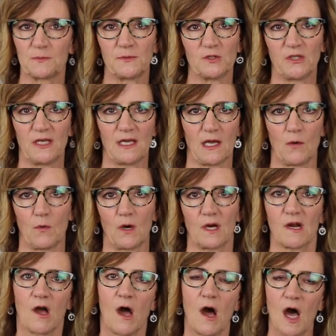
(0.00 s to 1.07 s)
bullying at
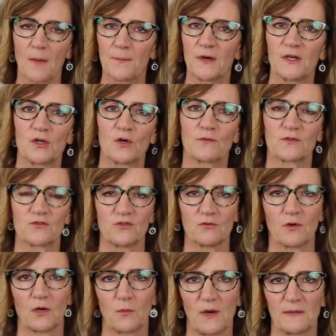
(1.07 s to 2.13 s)
work, hop on over to
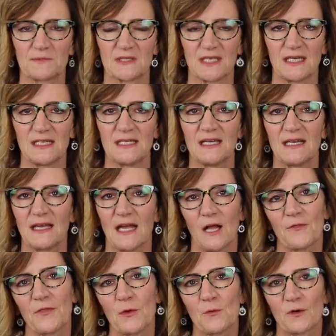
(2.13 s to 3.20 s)
our website,
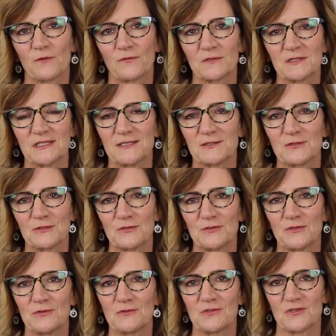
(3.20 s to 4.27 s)

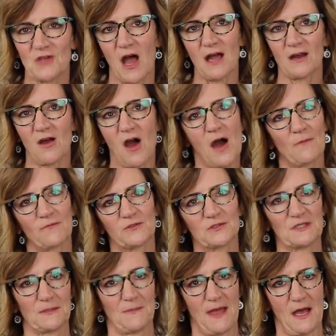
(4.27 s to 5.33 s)
healthyworkforceinstitute.com for
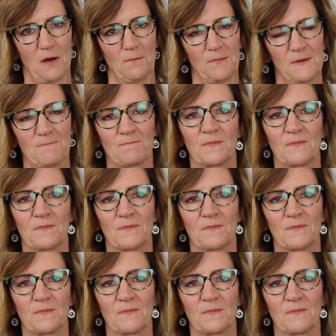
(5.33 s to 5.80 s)
some help.